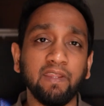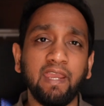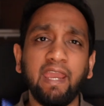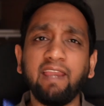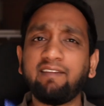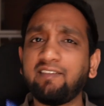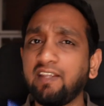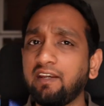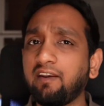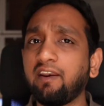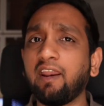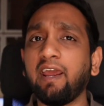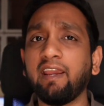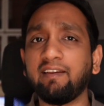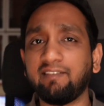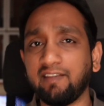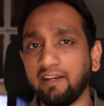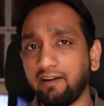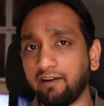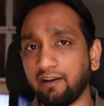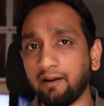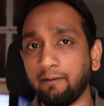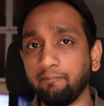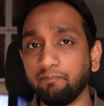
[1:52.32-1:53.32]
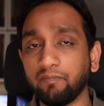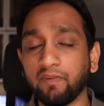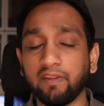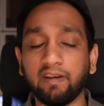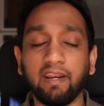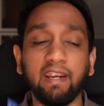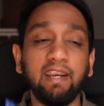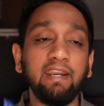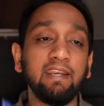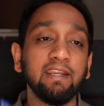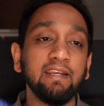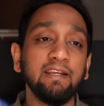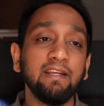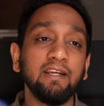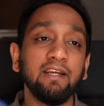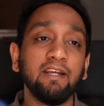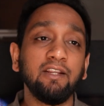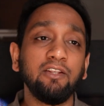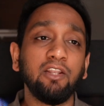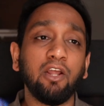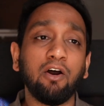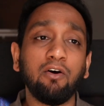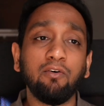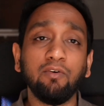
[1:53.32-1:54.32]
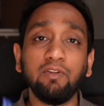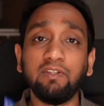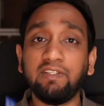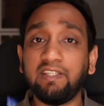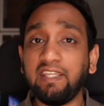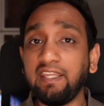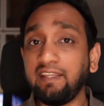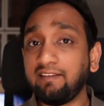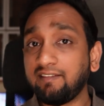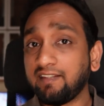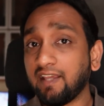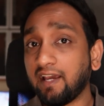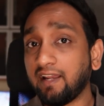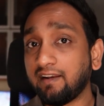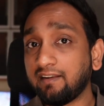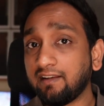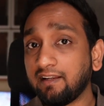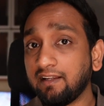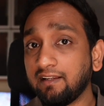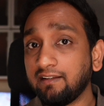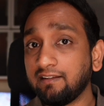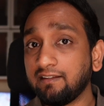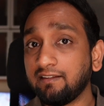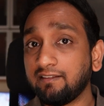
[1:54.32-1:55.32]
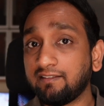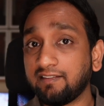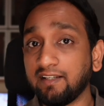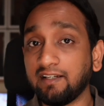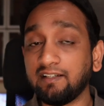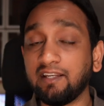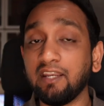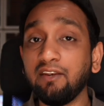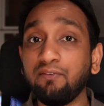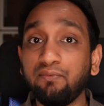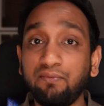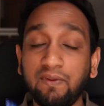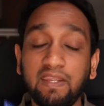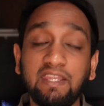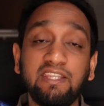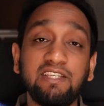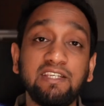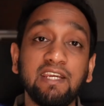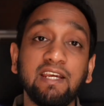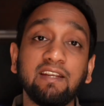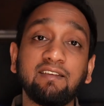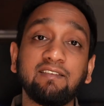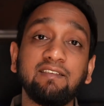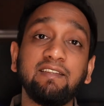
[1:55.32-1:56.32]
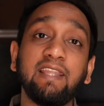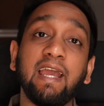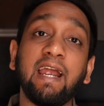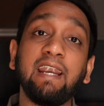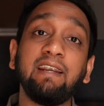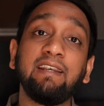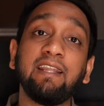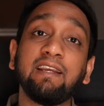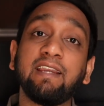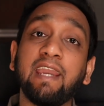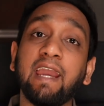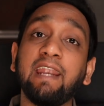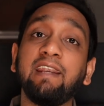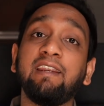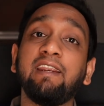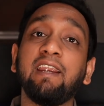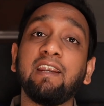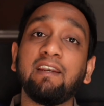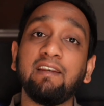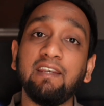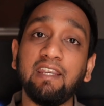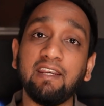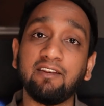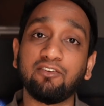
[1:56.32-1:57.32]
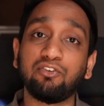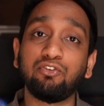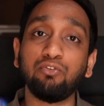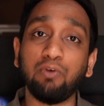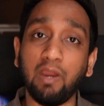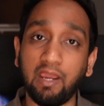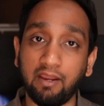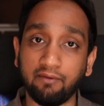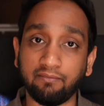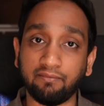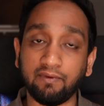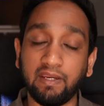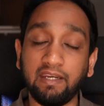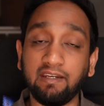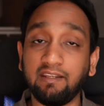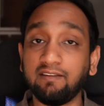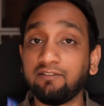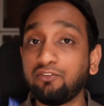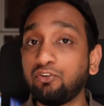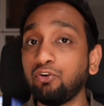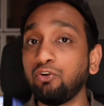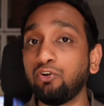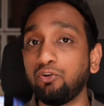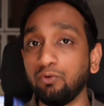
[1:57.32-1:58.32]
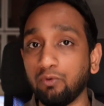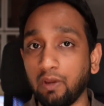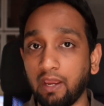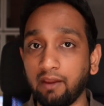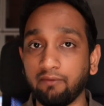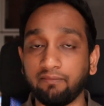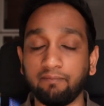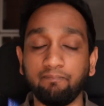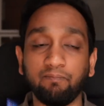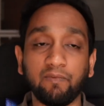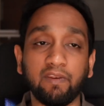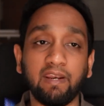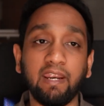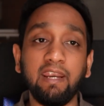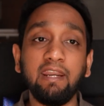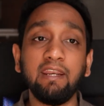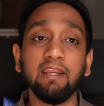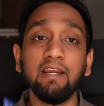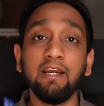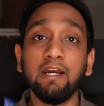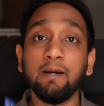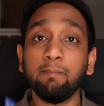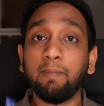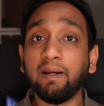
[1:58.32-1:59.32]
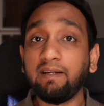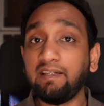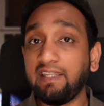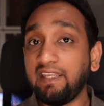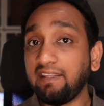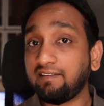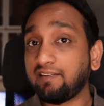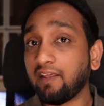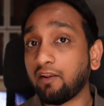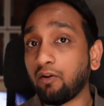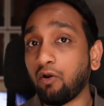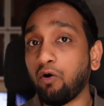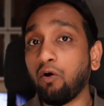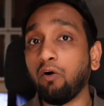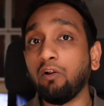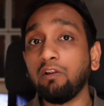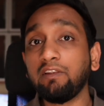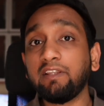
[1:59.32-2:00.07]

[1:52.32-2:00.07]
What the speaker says: etc., etc. Right? Now, these are certain features that the candidate needs to have. It is good to have, right? But these are all